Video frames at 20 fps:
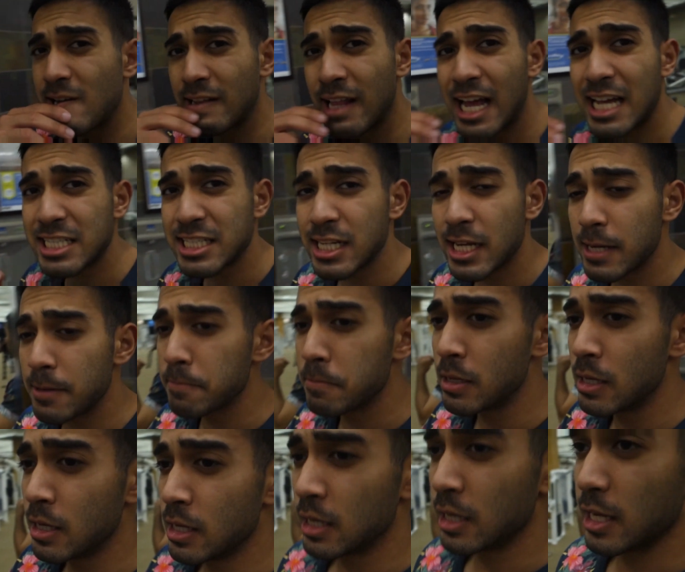last time,
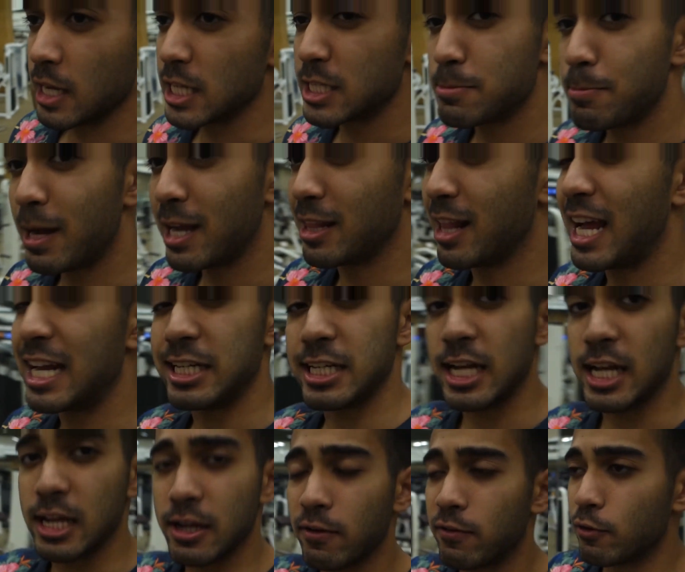it's my light
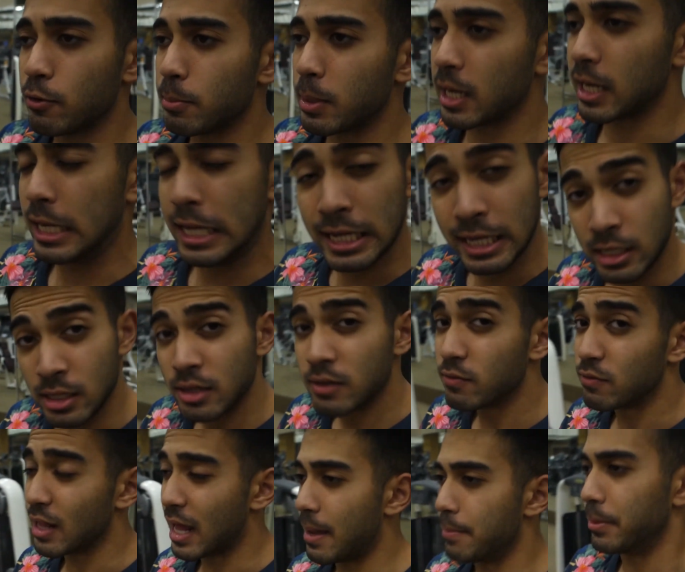day for my
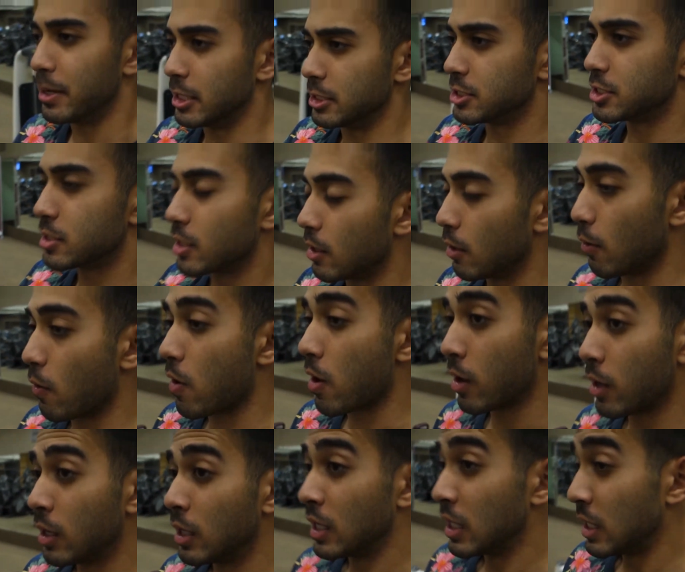flat bench. So
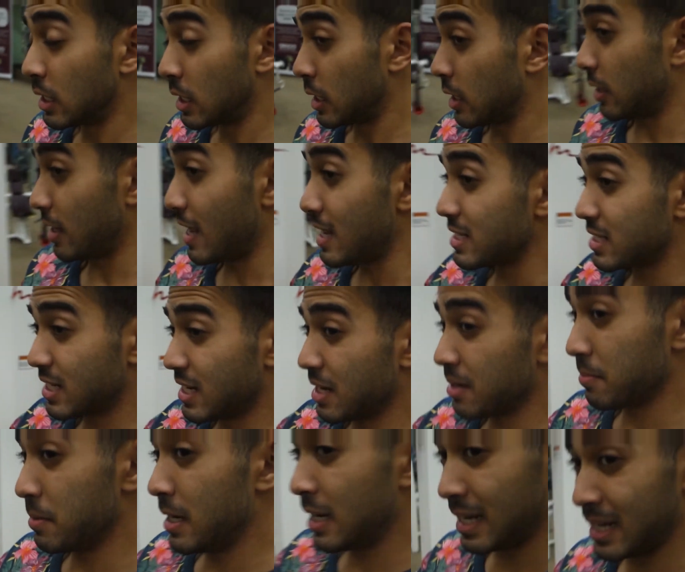last
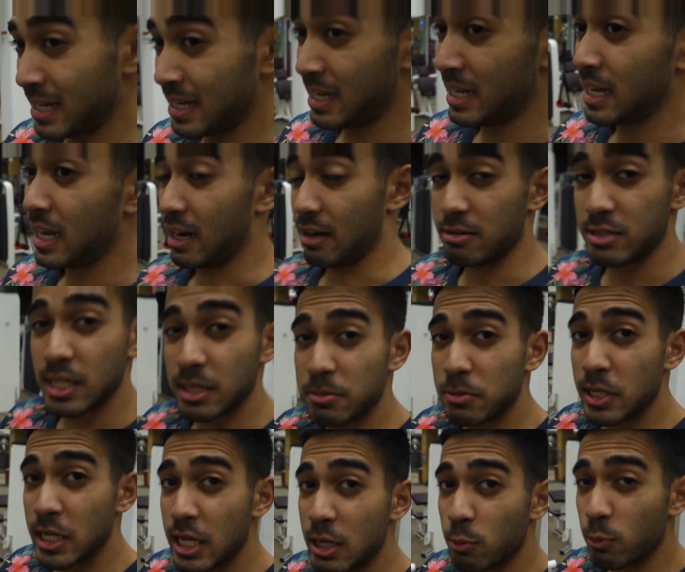time I was able
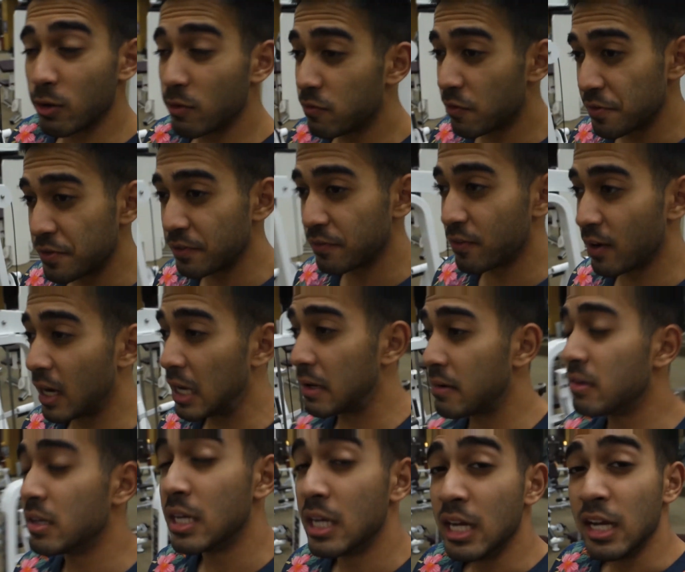to hit
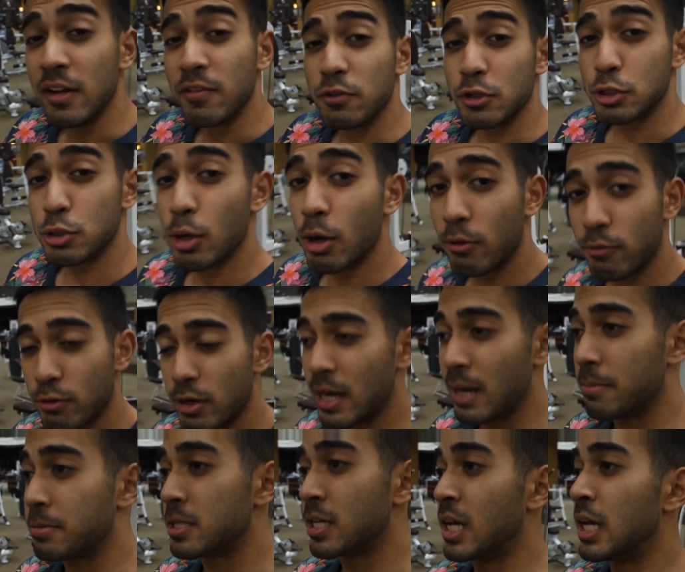155 for 12
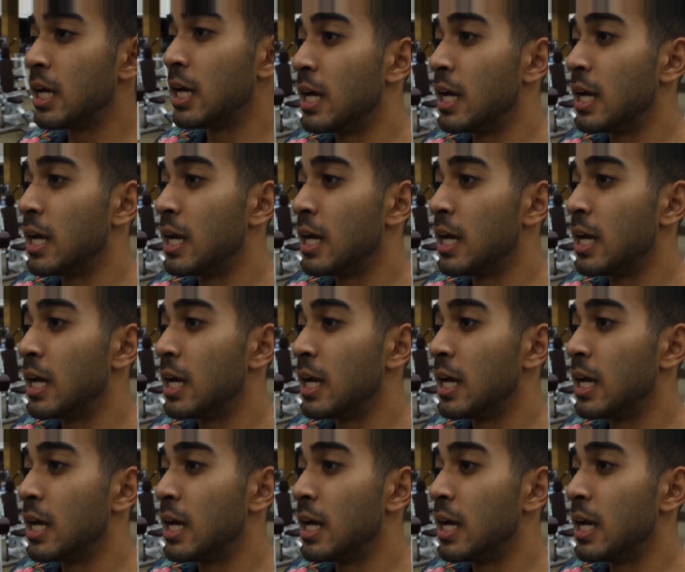reps.